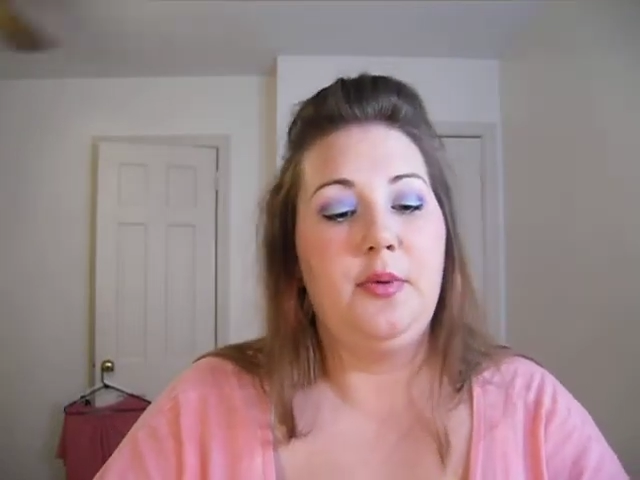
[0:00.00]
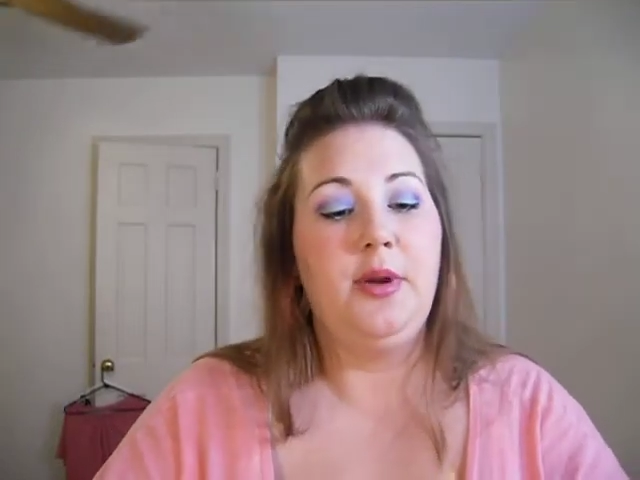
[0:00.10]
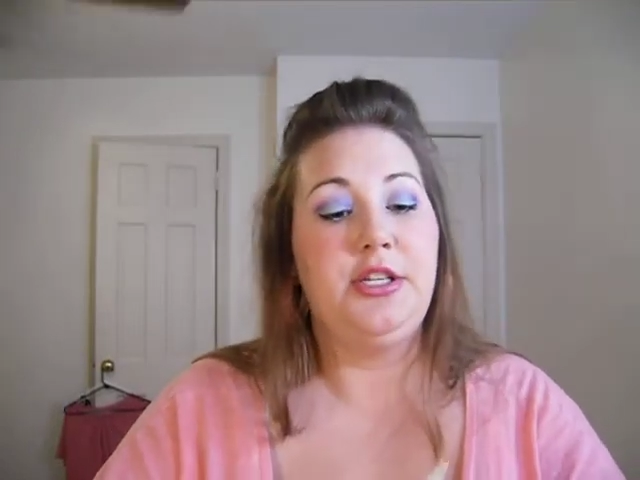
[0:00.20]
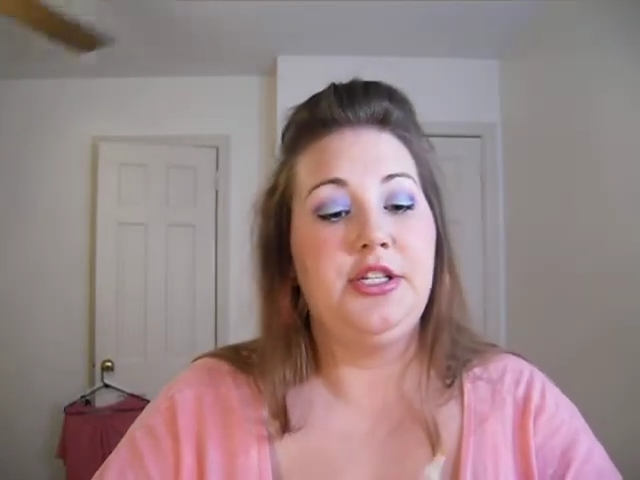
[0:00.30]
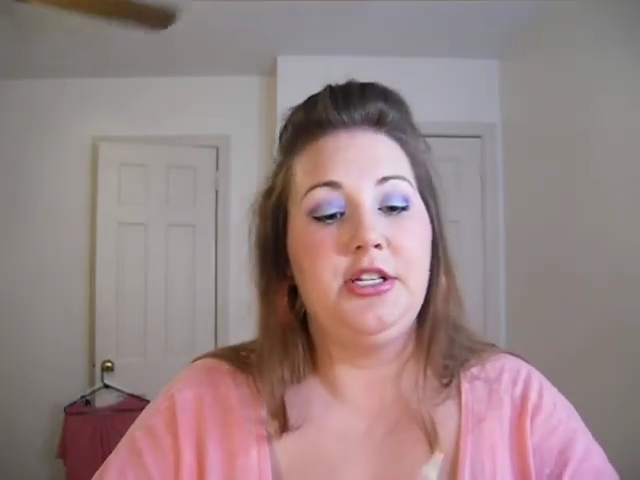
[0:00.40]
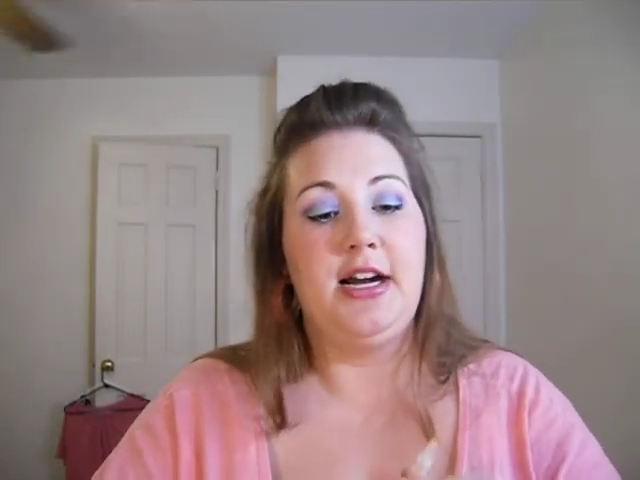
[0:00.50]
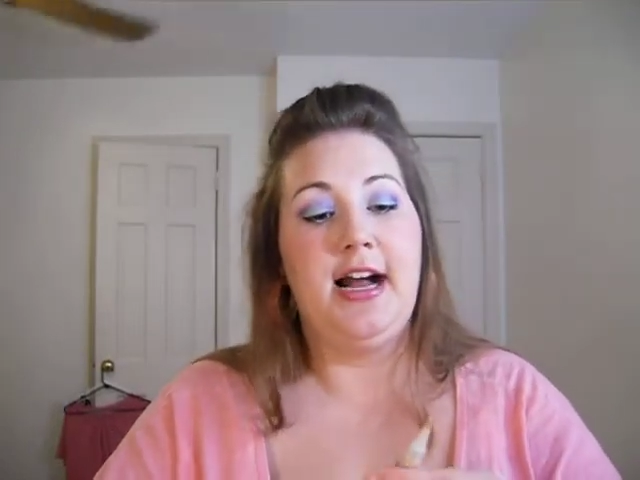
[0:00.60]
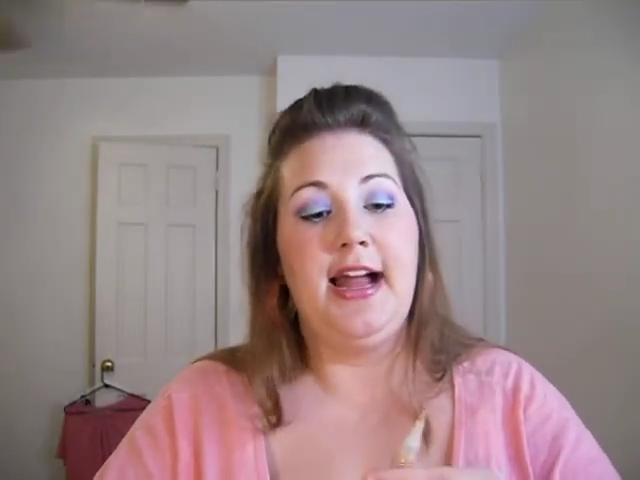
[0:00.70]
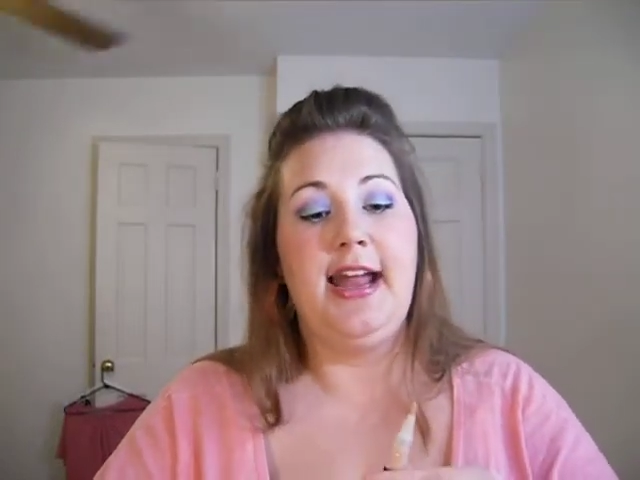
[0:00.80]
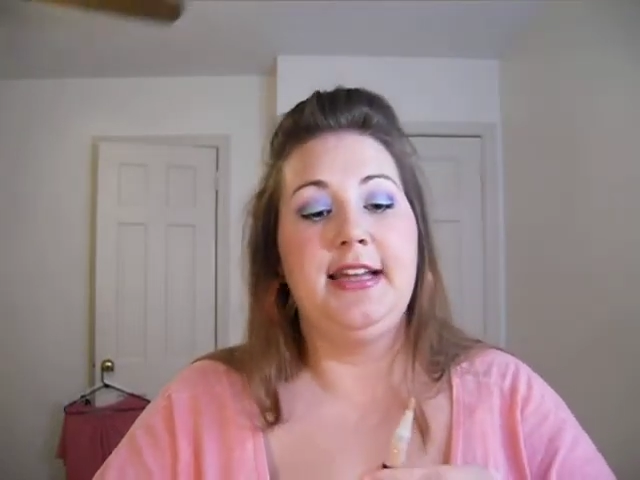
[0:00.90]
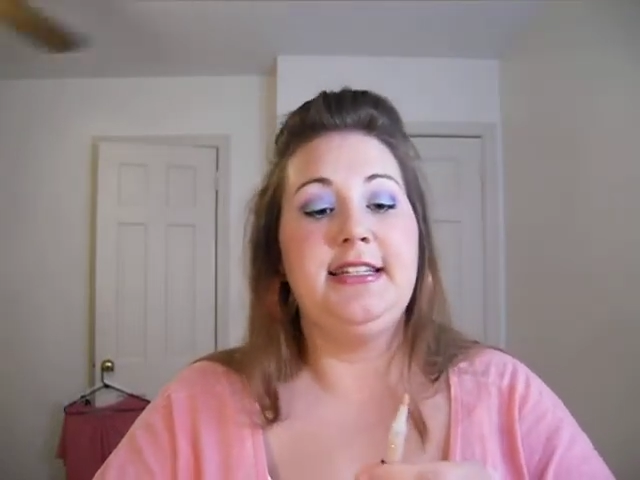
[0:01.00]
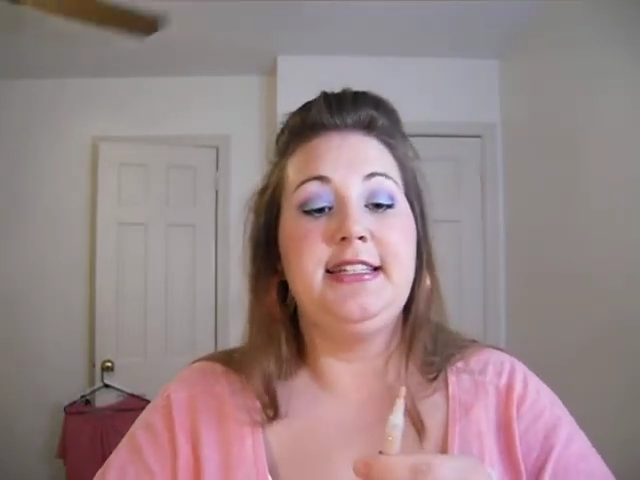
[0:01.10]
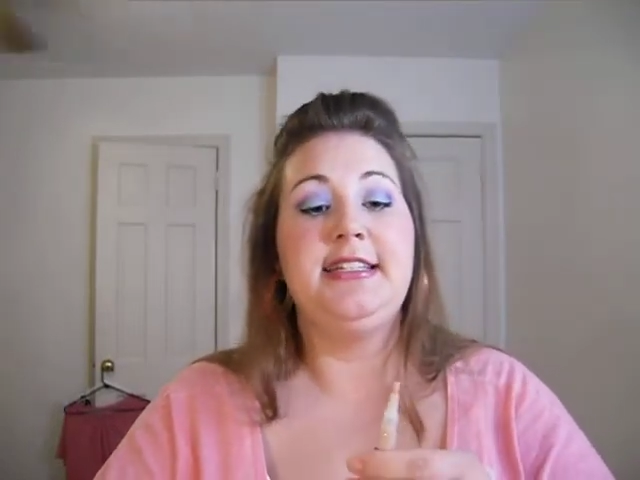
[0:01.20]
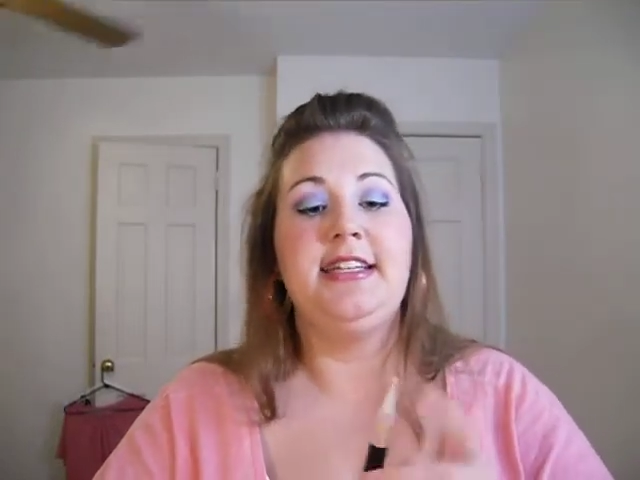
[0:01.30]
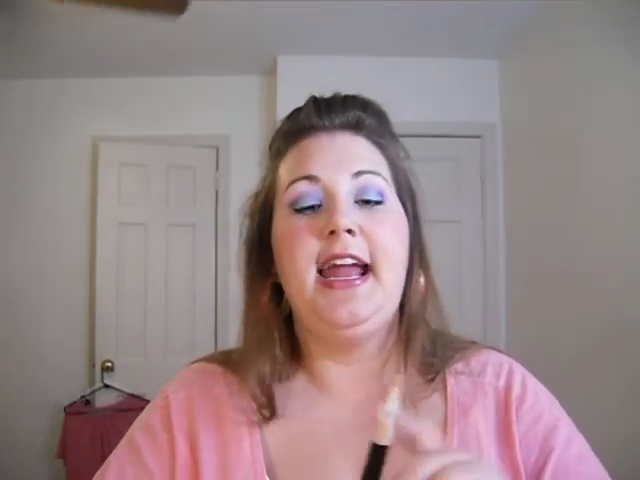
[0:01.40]
which I had did
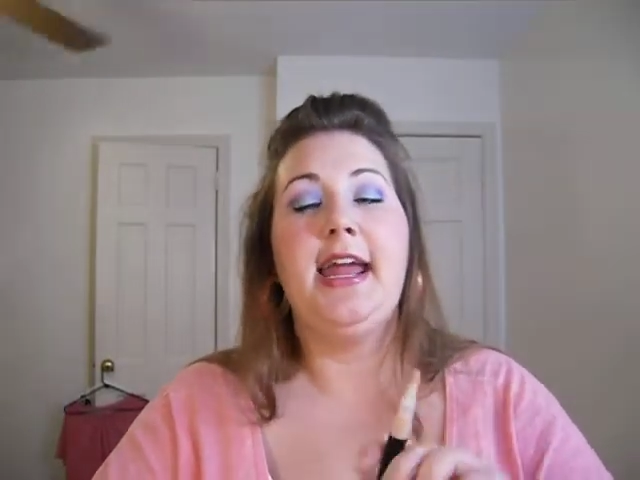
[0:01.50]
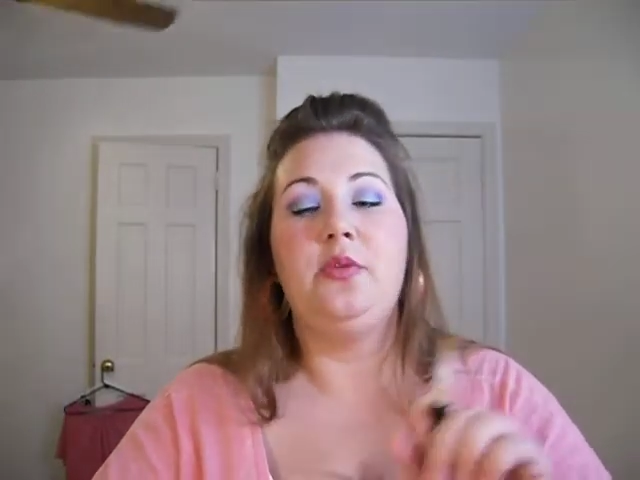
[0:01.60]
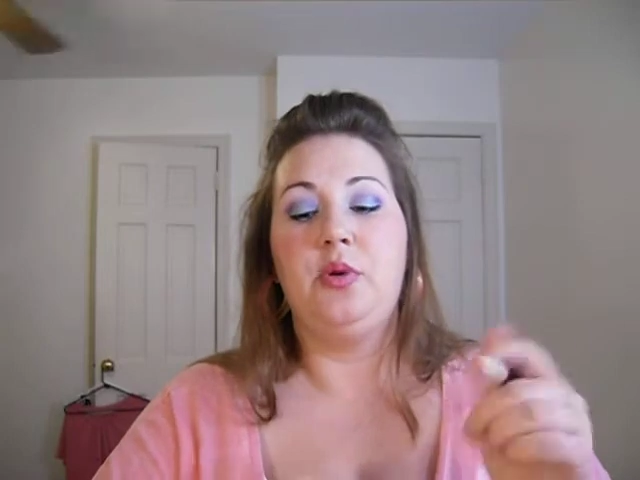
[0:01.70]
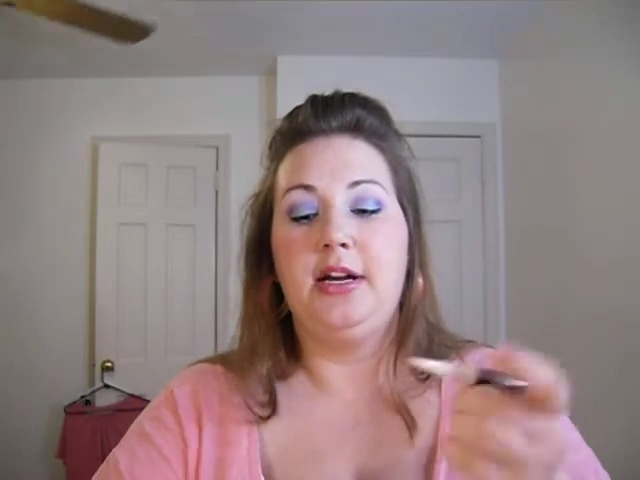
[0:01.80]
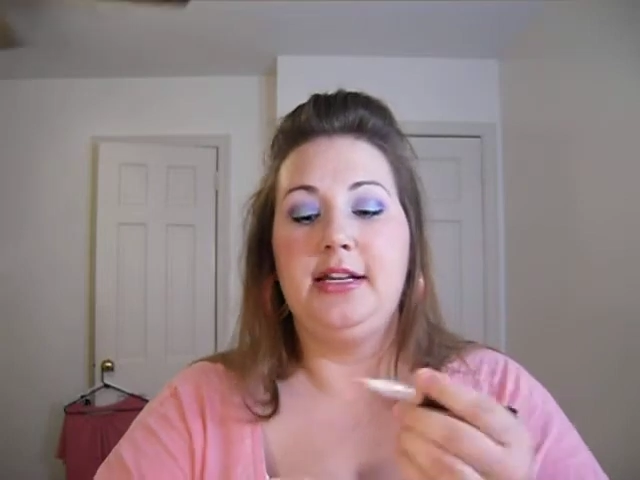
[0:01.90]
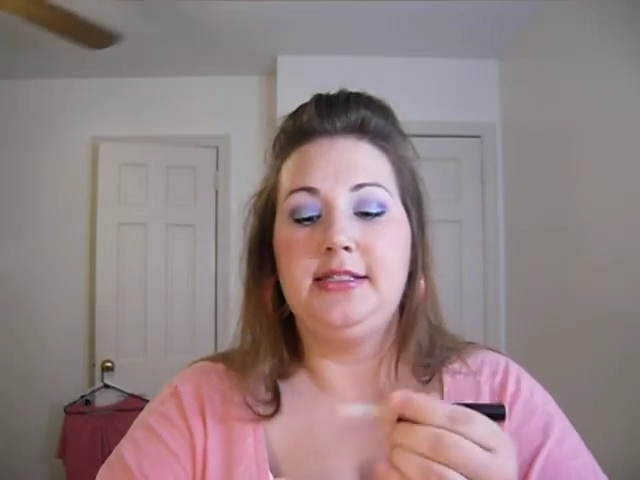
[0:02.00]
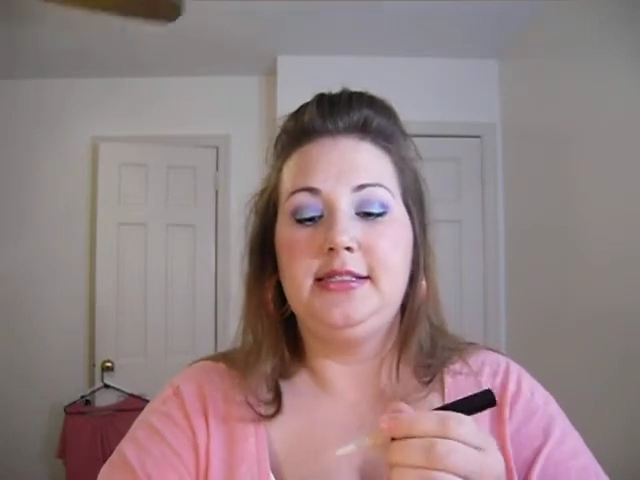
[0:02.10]
today, was,